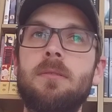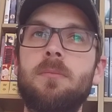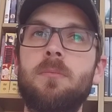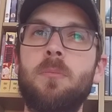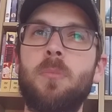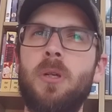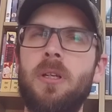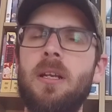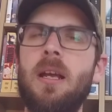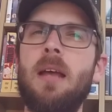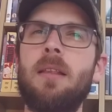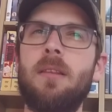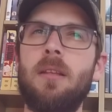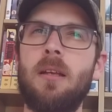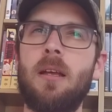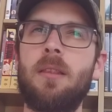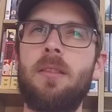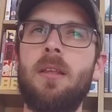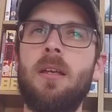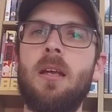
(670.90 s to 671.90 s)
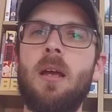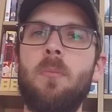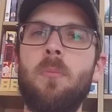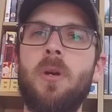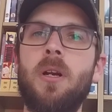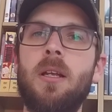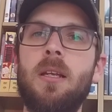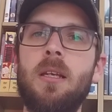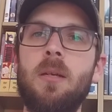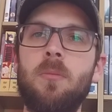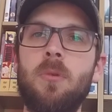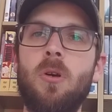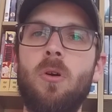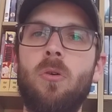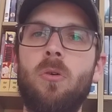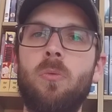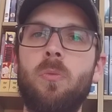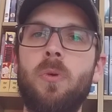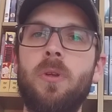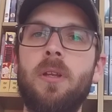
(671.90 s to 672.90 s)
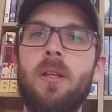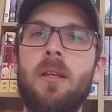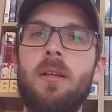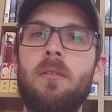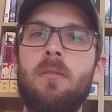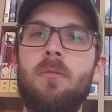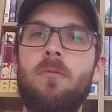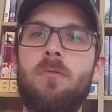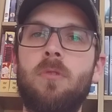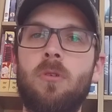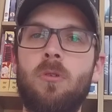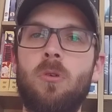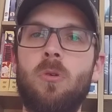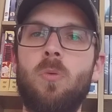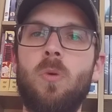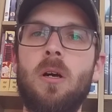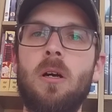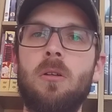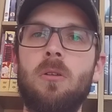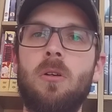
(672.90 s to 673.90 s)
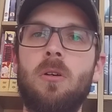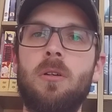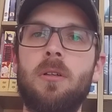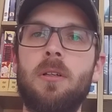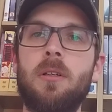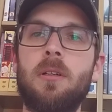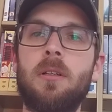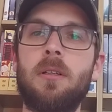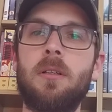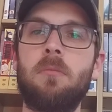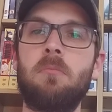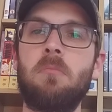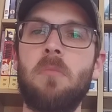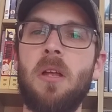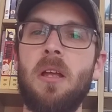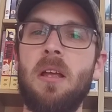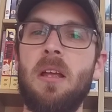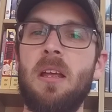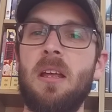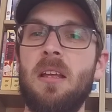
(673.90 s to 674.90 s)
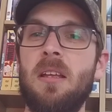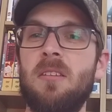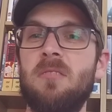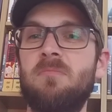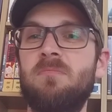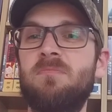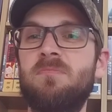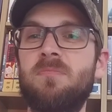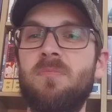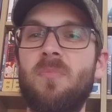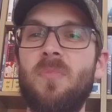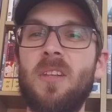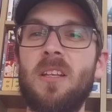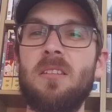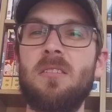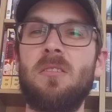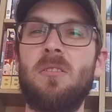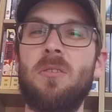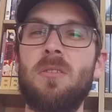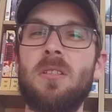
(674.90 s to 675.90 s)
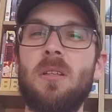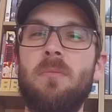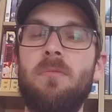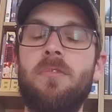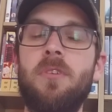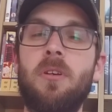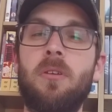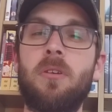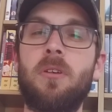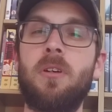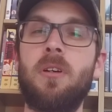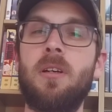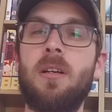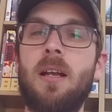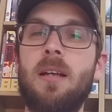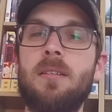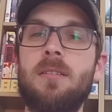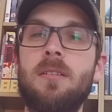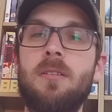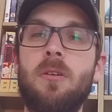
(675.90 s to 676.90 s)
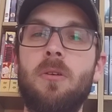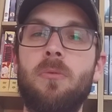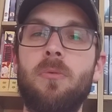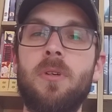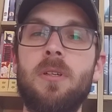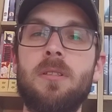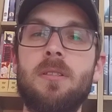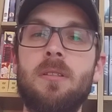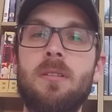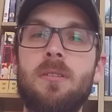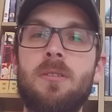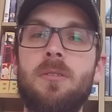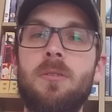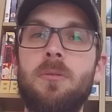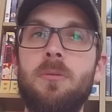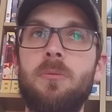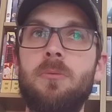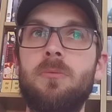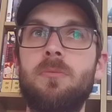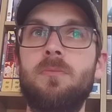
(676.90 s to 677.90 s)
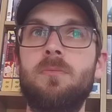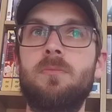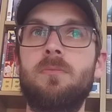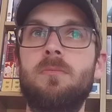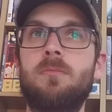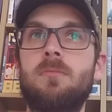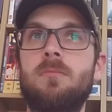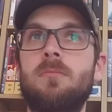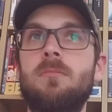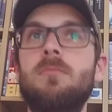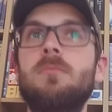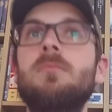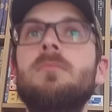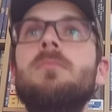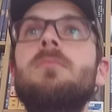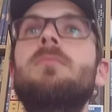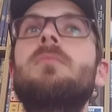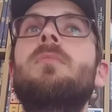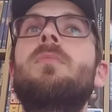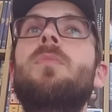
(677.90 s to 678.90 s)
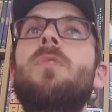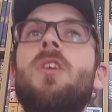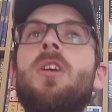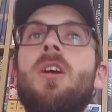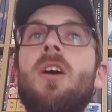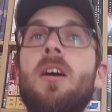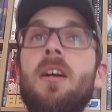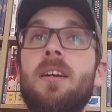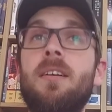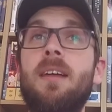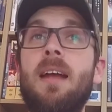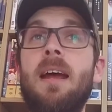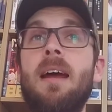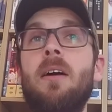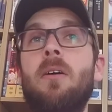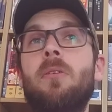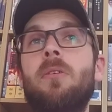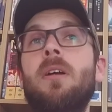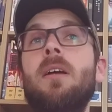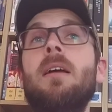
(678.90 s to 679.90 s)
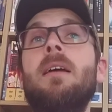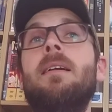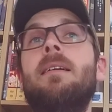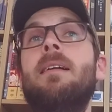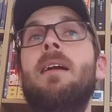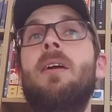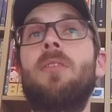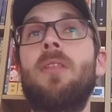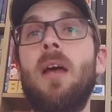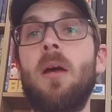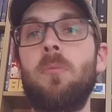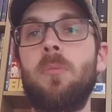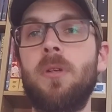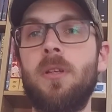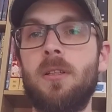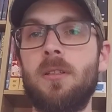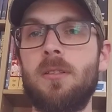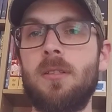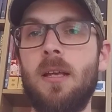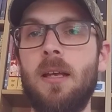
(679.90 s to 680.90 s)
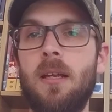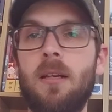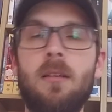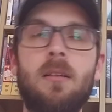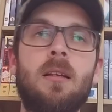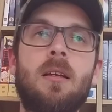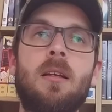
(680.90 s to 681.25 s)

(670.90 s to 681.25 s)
yeah, I think I'm gonna keep going with it for a little while longer, and as long as I'm feeling good, I see no reason to cut it down. Now, that being said,